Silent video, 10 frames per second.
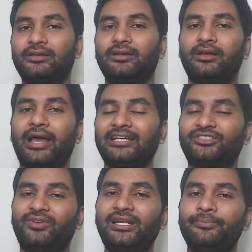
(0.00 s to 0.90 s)
as
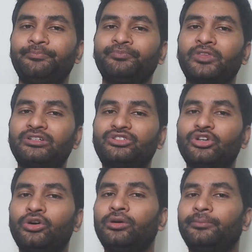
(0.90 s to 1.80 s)
well.
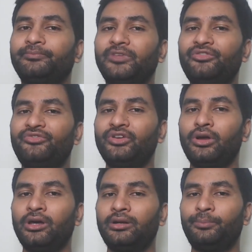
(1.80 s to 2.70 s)
So if
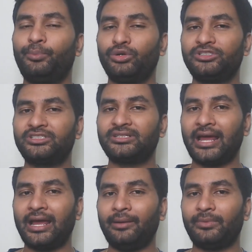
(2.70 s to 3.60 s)
you're
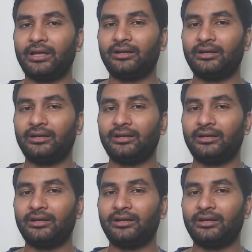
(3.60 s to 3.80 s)
bootstrapped